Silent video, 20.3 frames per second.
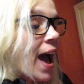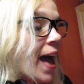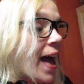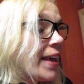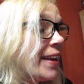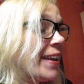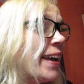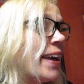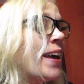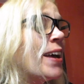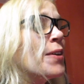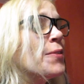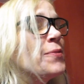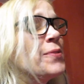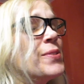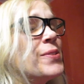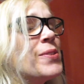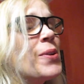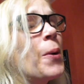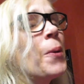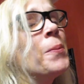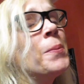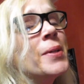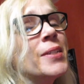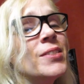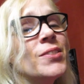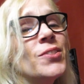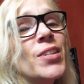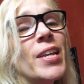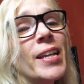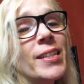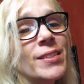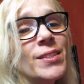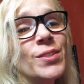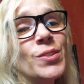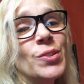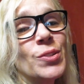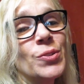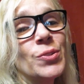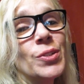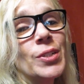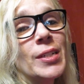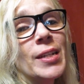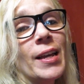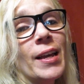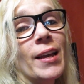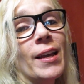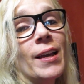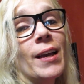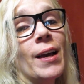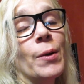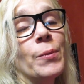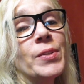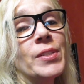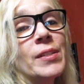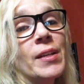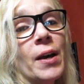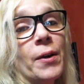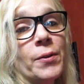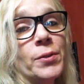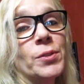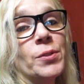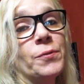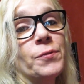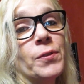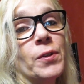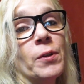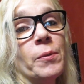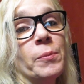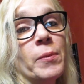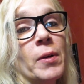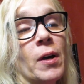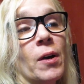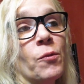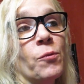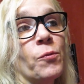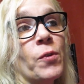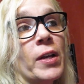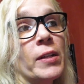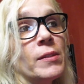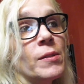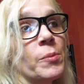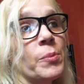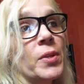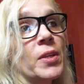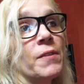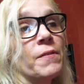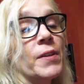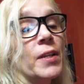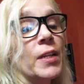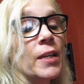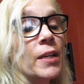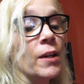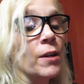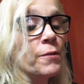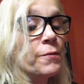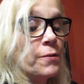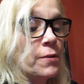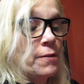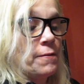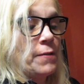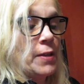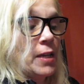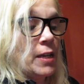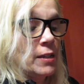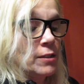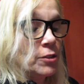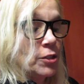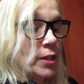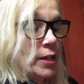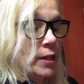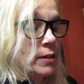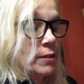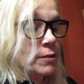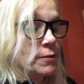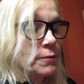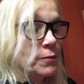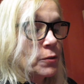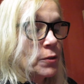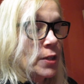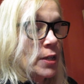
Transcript: And I have so much yet to do today. I was going to film a recipe video for the vegan channel for